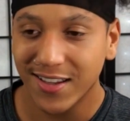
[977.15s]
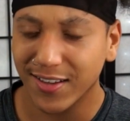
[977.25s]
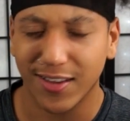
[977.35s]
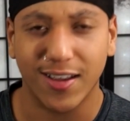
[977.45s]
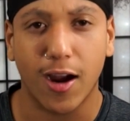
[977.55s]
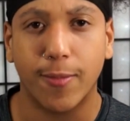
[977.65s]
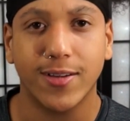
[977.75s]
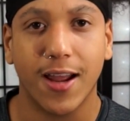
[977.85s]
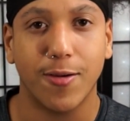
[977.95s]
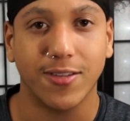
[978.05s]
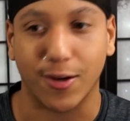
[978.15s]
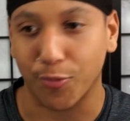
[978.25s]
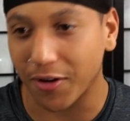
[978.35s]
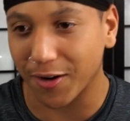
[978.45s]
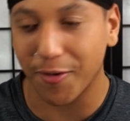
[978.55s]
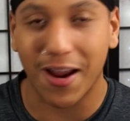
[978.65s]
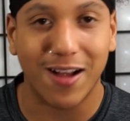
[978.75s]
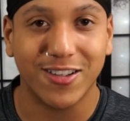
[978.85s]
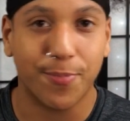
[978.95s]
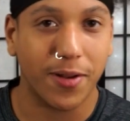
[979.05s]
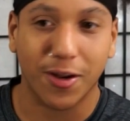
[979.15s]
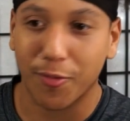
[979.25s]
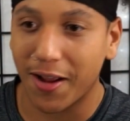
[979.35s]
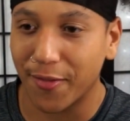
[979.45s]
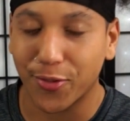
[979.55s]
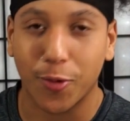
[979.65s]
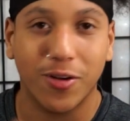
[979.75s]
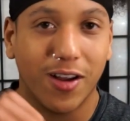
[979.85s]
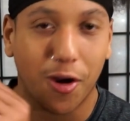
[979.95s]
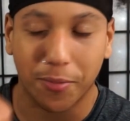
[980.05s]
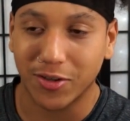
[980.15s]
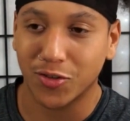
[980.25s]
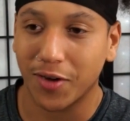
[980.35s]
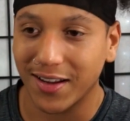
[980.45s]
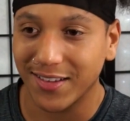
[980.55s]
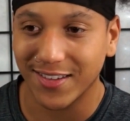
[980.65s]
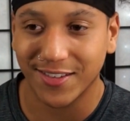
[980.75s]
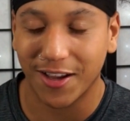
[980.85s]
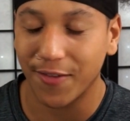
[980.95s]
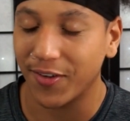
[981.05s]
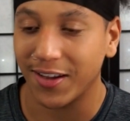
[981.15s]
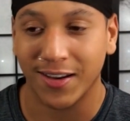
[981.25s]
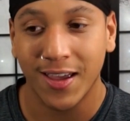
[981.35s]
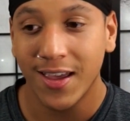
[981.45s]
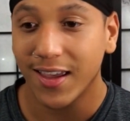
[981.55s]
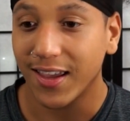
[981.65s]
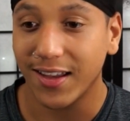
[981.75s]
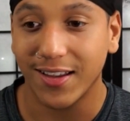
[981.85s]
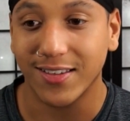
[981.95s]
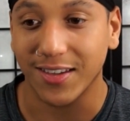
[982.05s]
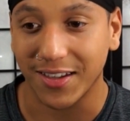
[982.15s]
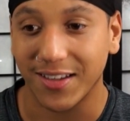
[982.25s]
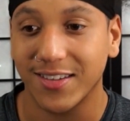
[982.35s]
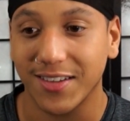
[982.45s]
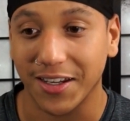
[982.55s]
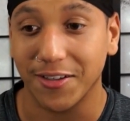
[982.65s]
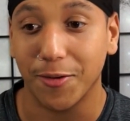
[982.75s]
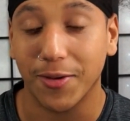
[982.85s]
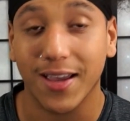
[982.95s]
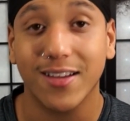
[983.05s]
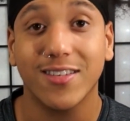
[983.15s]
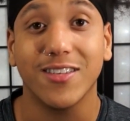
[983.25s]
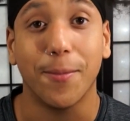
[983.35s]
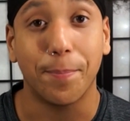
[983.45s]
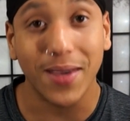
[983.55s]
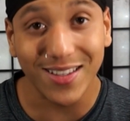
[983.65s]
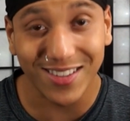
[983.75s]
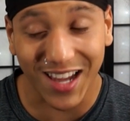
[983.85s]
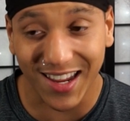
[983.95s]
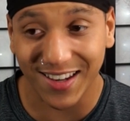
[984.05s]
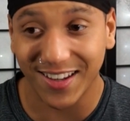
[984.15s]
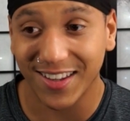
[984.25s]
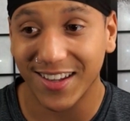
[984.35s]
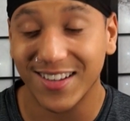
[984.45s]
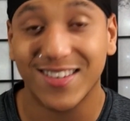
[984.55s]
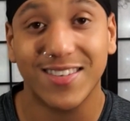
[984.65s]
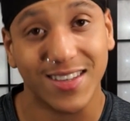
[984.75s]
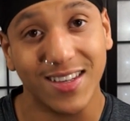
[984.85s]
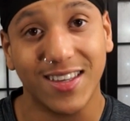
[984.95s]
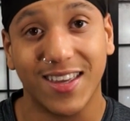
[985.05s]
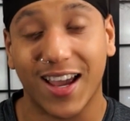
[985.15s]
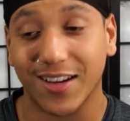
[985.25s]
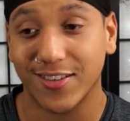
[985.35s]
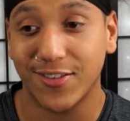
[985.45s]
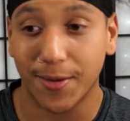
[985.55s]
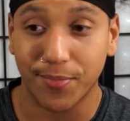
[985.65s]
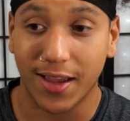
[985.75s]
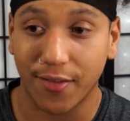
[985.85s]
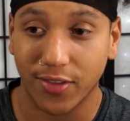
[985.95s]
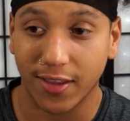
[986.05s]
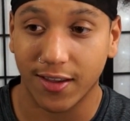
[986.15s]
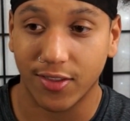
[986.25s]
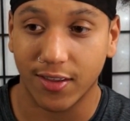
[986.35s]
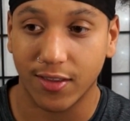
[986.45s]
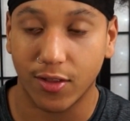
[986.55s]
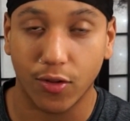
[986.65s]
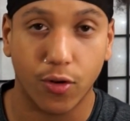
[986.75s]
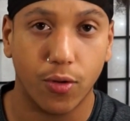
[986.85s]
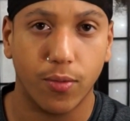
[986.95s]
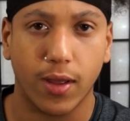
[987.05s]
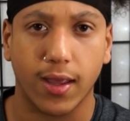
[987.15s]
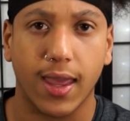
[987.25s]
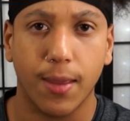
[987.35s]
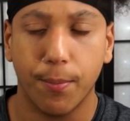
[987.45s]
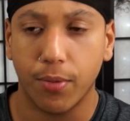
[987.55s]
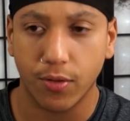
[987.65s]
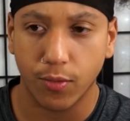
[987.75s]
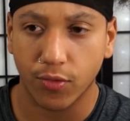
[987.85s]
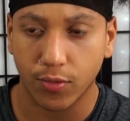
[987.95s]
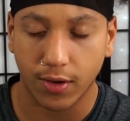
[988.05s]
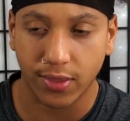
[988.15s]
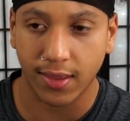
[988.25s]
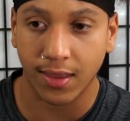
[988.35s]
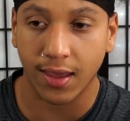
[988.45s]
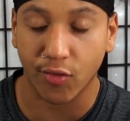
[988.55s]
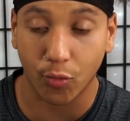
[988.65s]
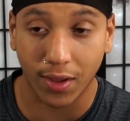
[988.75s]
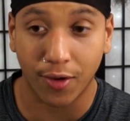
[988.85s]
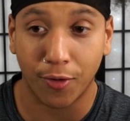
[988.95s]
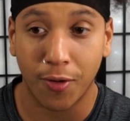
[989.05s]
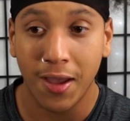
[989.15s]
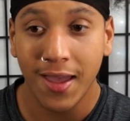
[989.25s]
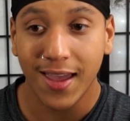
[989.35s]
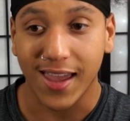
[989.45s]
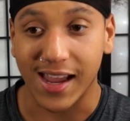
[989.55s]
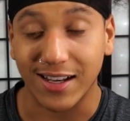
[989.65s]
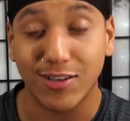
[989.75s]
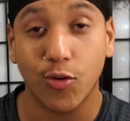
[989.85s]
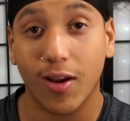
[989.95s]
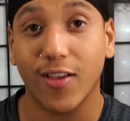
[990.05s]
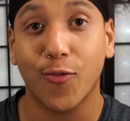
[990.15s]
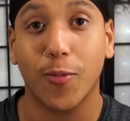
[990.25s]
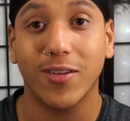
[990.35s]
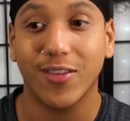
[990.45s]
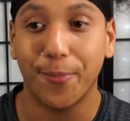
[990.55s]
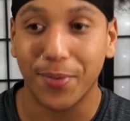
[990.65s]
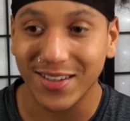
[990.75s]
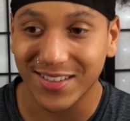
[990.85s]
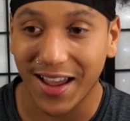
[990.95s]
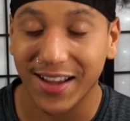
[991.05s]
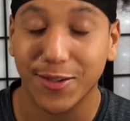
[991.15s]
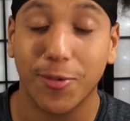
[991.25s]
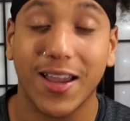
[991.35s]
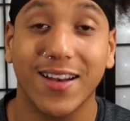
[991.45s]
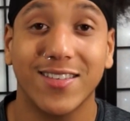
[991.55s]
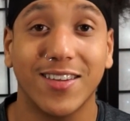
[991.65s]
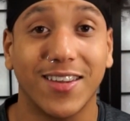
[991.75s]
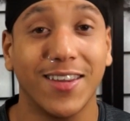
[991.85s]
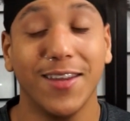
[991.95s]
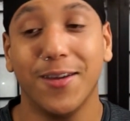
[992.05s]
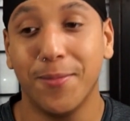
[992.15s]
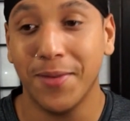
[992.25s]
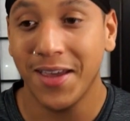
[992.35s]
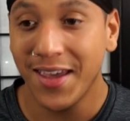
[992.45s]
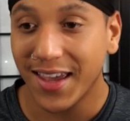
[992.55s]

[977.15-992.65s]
The Armored Titan was like running around, spinning around, throwing the armored trains and stuff, and it is insane, dude. We got to see the Beast Titan again. Zeke, he actually jumped out the uh, the, the little, like, imp balloon sort of thing as well. And he transformed into the Beast Titan, so we got to see him.